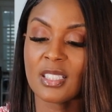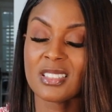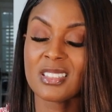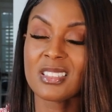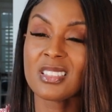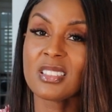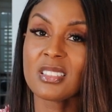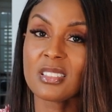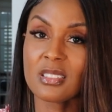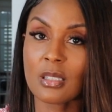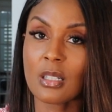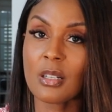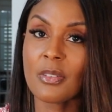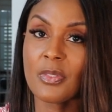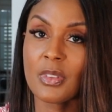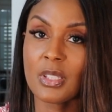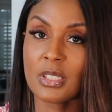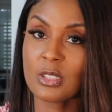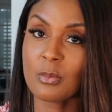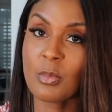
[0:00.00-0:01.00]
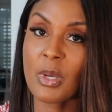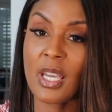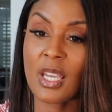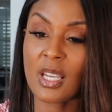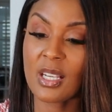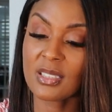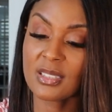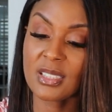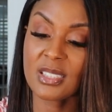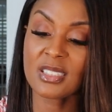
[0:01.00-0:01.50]
stuff this
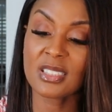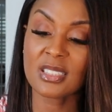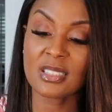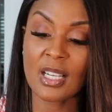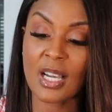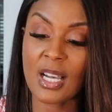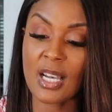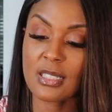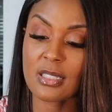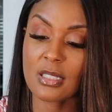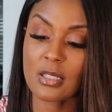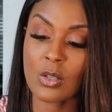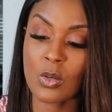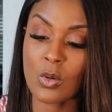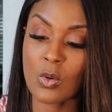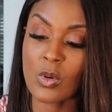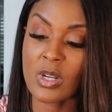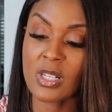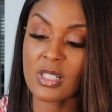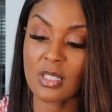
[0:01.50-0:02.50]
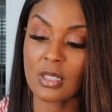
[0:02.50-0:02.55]
bag because it's not going